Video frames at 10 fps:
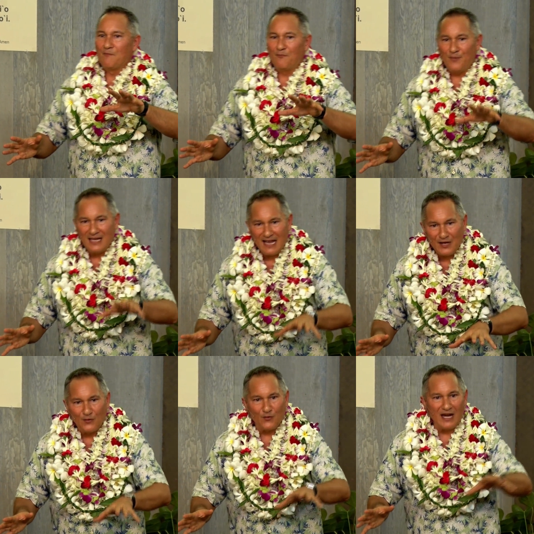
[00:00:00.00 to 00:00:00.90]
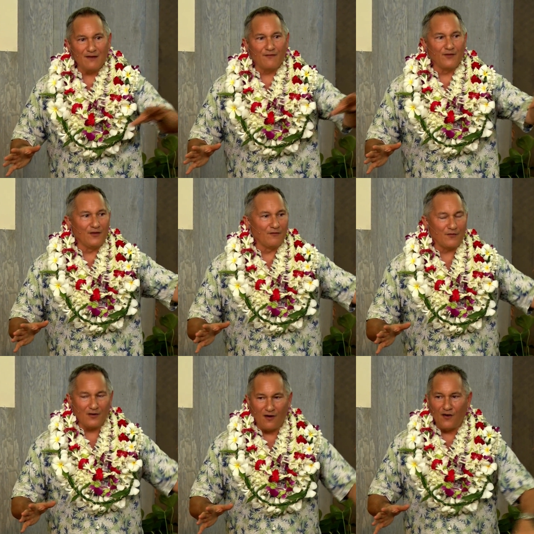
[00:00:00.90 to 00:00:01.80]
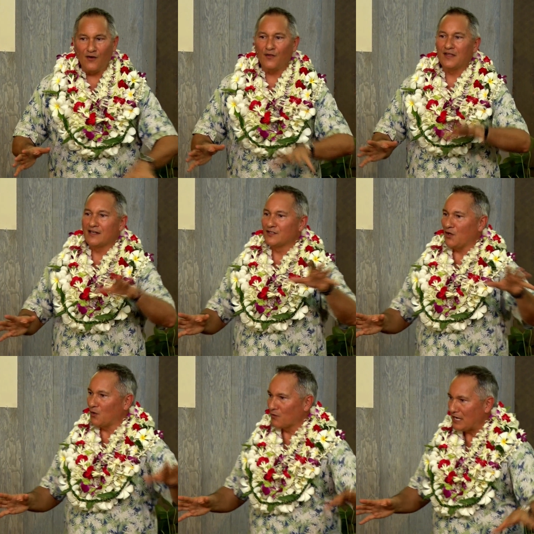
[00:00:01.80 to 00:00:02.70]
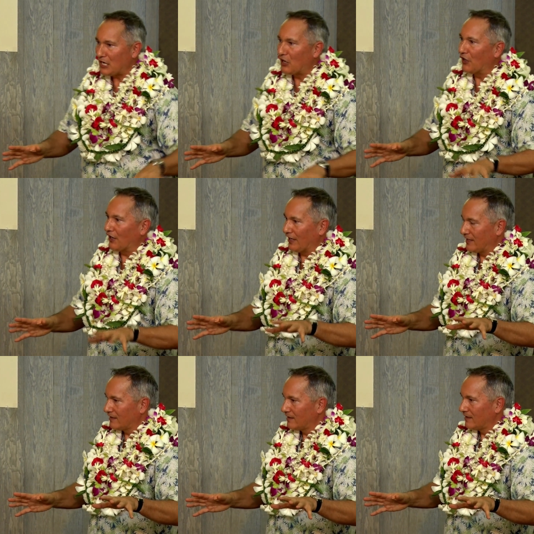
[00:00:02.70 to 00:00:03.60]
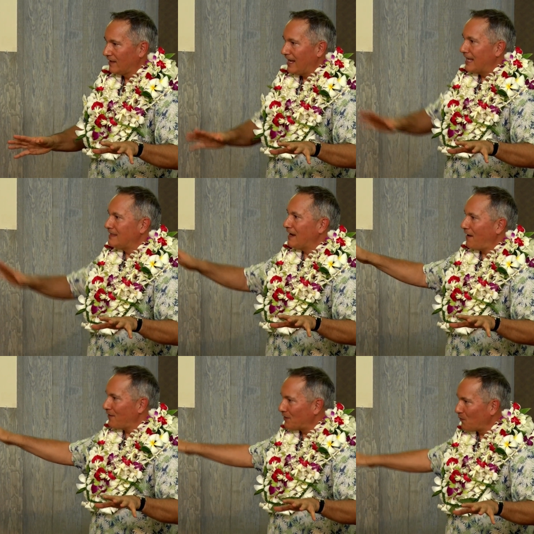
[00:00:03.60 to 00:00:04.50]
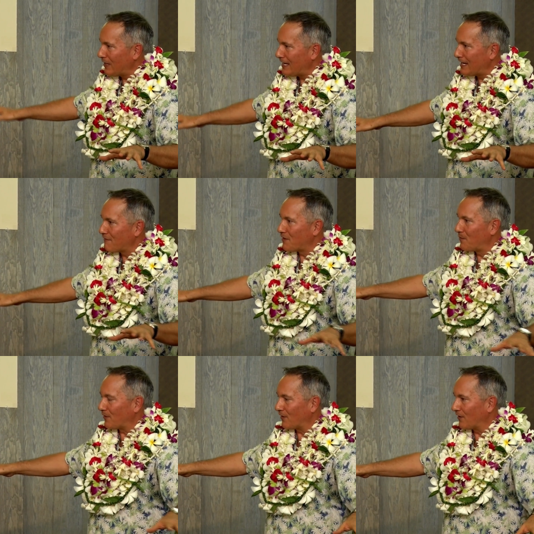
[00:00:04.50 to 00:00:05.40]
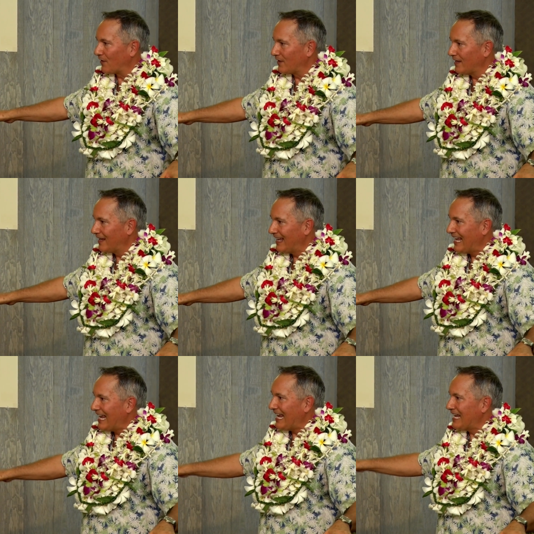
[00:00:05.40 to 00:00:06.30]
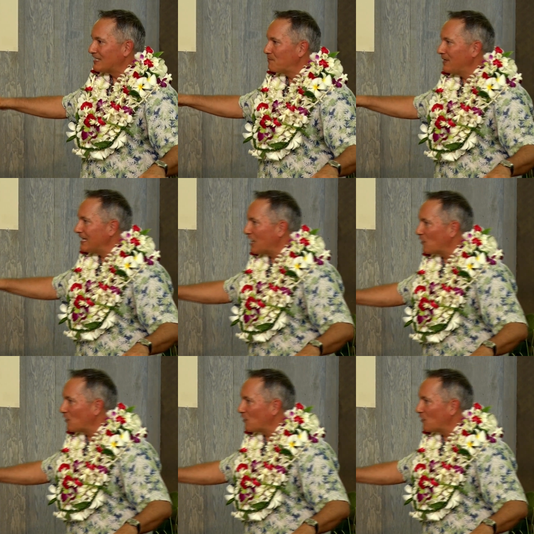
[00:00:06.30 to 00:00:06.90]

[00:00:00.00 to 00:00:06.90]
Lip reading: being grateful for all that is already good. And the other wing of the bird is being